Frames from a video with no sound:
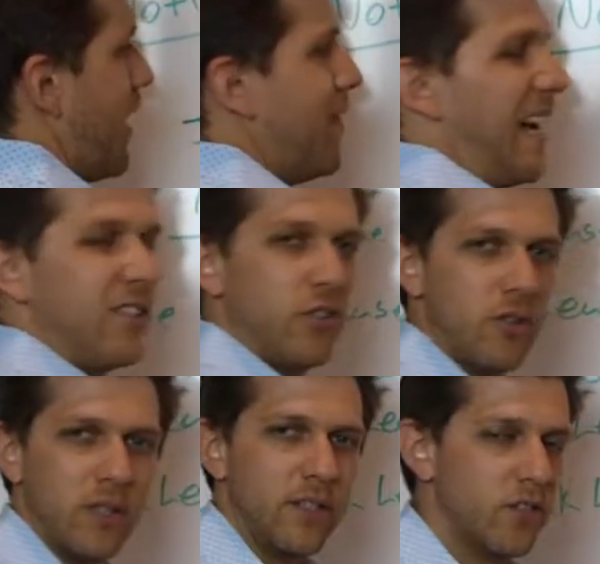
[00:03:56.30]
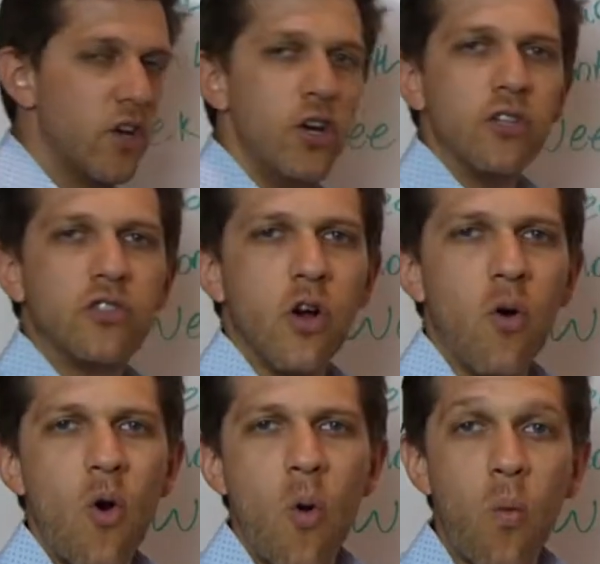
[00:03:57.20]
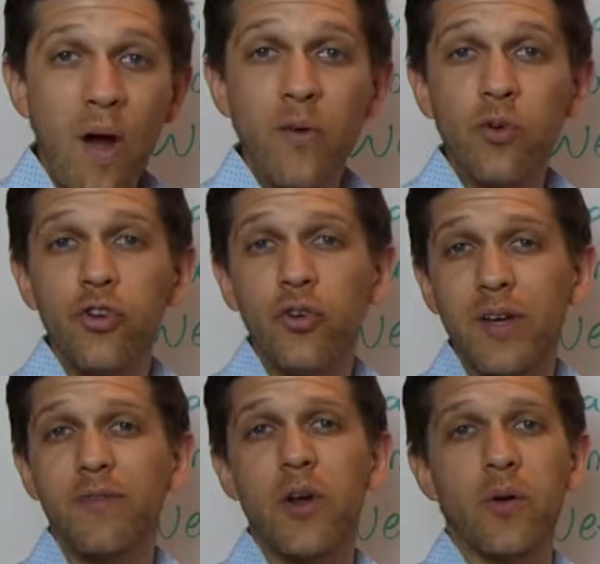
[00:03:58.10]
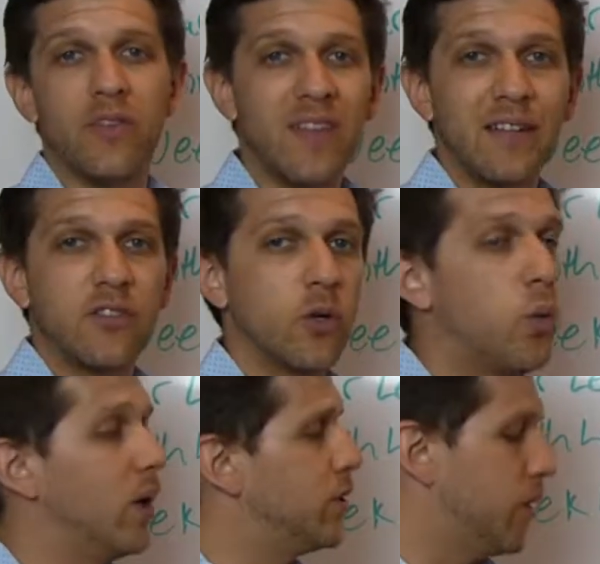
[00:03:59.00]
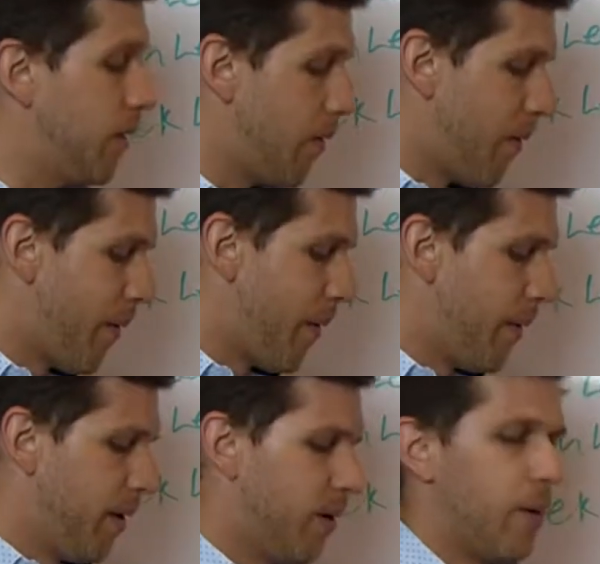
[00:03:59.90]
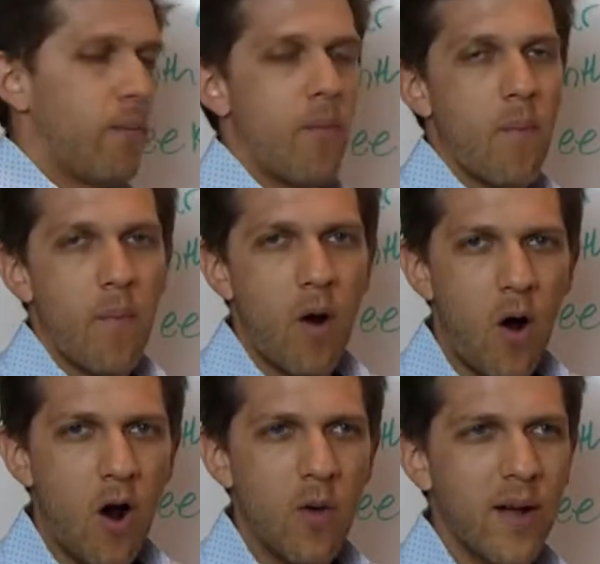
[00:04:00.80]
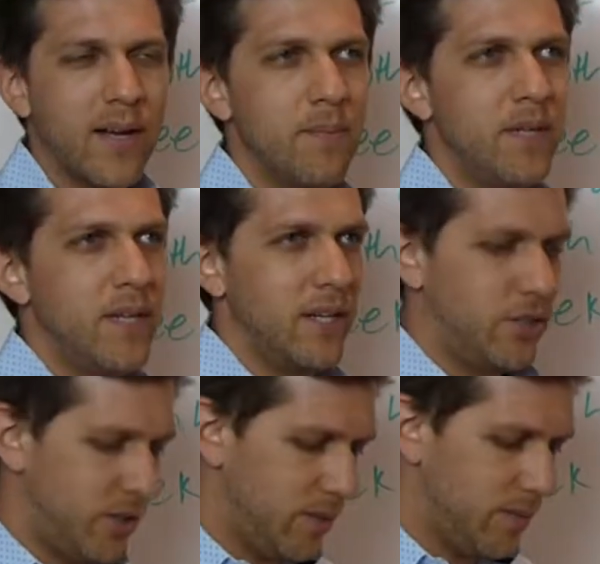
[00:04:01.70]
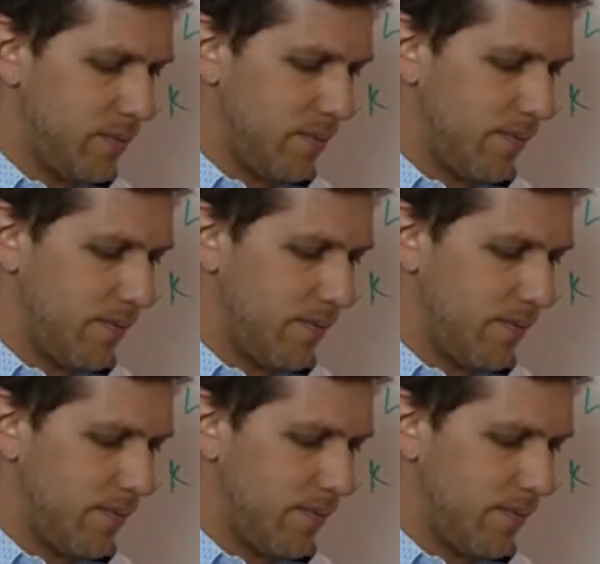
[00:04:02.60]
And that's your lease. So when would you give notice? That's the question. Our recommendation,